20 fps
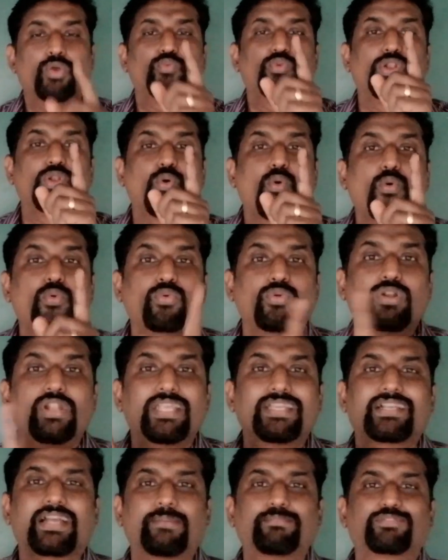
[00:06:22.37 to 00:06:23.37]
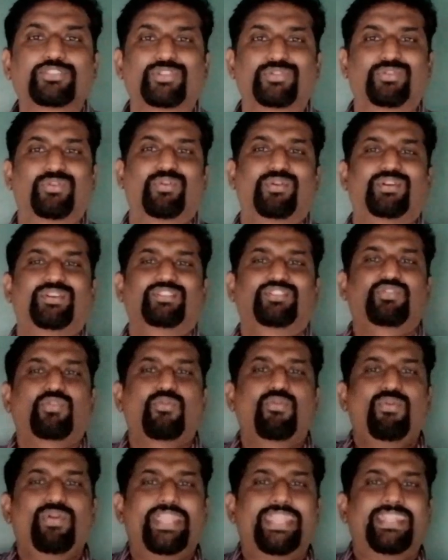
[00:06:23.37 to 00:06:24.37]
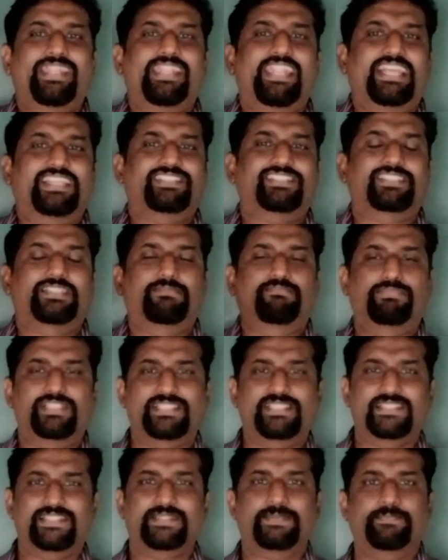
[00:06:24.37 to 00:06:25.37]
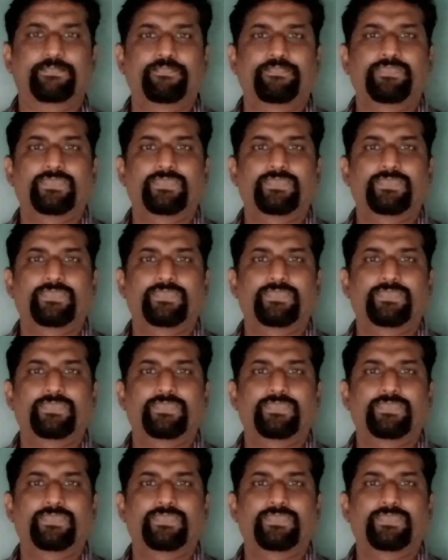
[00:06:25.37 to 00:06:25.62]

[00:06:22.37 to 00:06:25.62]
will only come to know through index numbers.